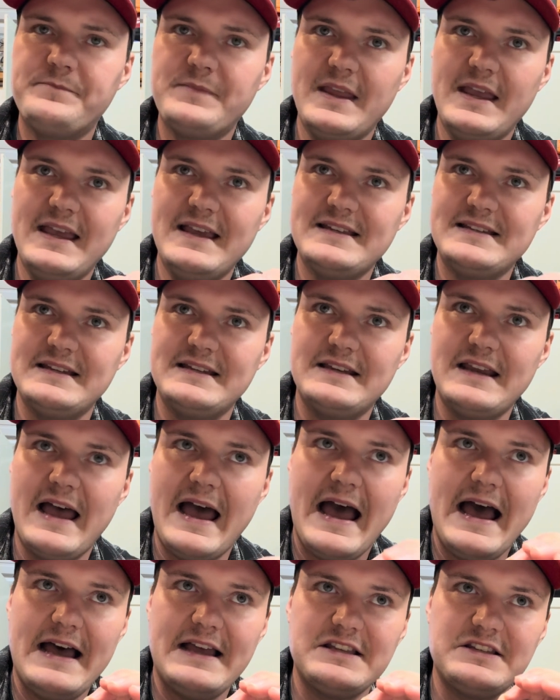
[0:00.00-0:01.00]
isn't
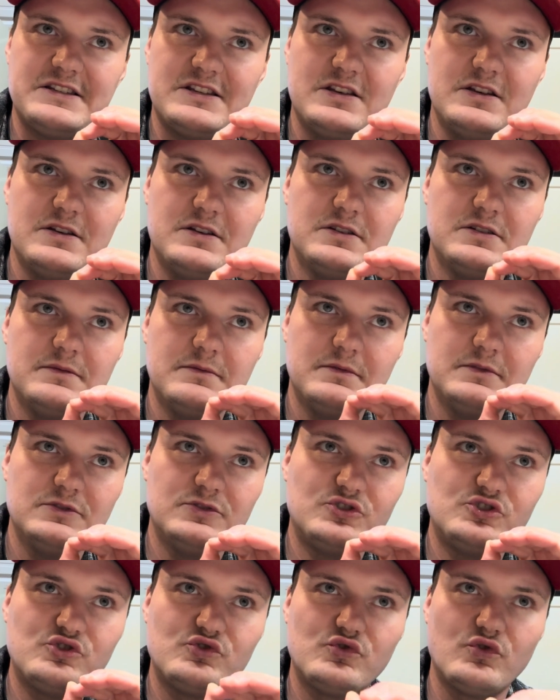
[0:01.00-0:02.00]
as
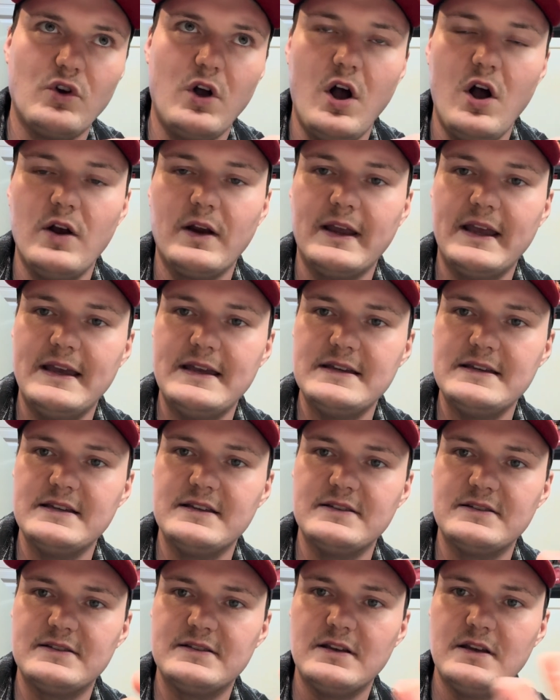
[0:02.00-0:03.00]
strong
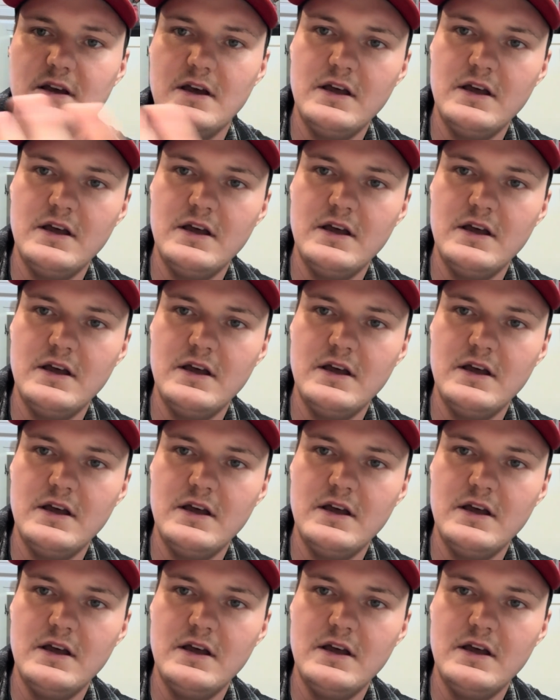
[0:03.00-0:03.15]
as